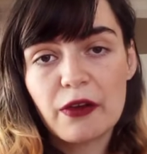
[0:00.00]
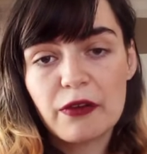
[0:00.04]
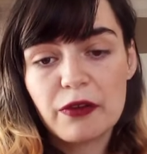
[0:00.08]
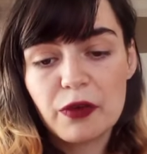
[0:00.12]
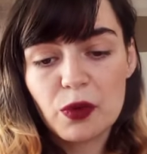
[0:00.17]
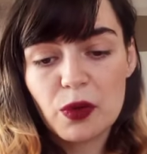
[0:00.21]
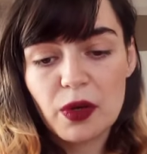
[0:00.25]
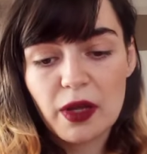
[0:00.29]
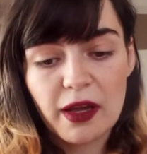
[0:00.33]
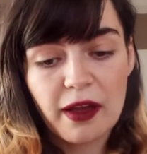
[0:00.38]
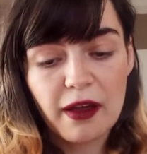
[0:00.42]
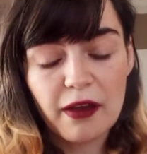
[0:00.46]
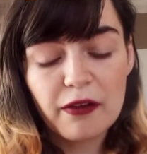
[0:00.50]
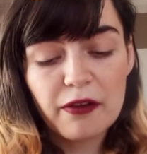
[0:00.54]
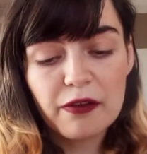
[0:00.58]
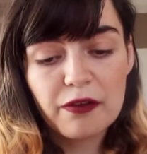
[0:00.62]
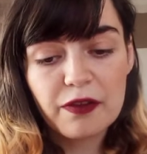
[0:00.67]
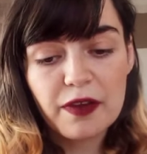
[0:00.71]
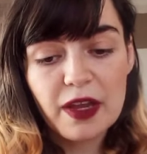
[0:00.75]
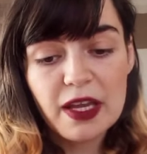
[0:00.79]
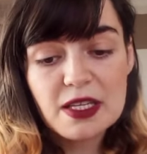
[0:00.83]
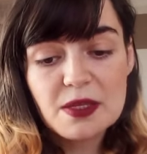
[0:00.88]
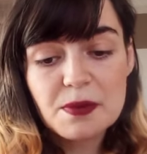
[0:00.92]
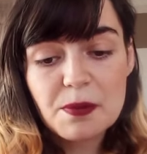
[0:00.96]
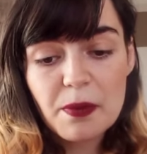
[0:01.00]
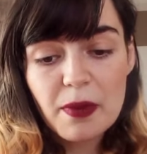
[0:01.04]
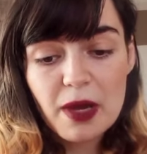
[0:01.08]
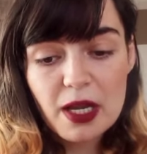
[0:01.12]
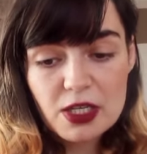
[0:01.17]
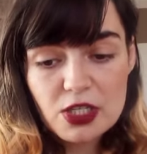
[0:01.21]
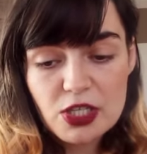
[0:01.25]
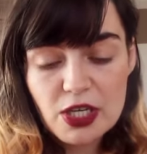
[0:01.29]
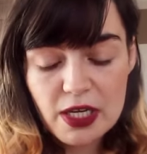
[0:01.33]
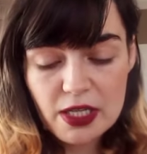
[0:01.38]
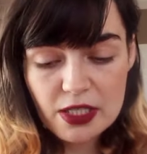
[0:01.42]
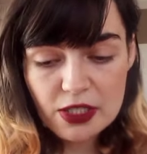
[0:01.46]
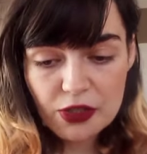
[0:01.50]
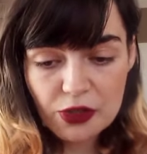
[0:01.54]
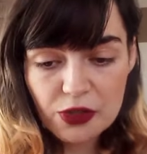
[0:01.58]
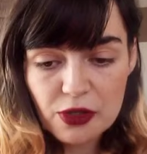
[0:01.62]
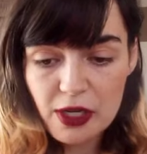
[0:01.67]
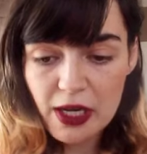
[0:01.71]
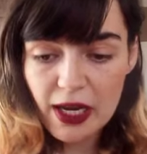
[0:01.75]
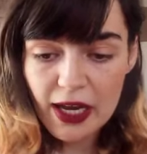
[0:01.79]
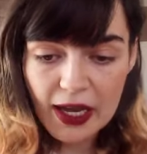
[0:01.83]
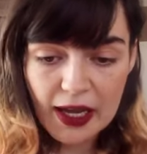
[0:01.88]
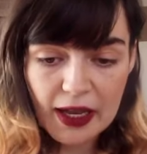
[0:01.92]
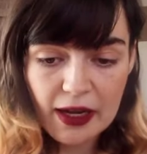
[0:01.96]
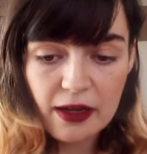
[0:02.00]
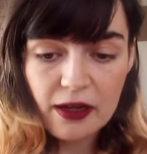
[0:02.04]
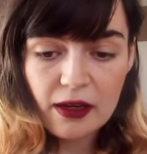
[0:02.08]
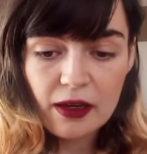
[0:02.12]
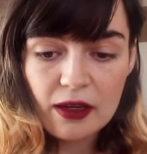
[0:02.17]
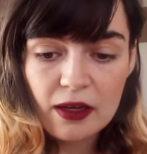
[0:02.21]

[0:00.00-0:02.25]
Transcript: your life as much as you can